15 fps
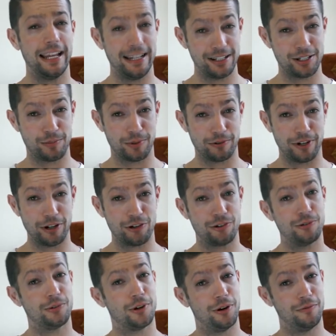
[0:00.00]

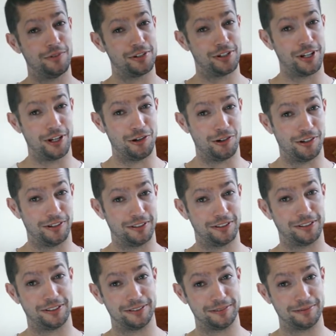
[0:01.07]
inspirational
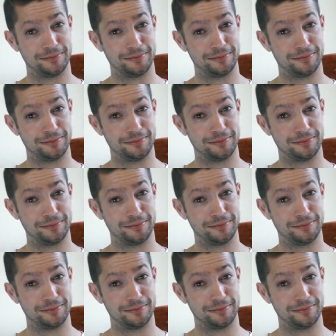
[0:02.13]
conversations.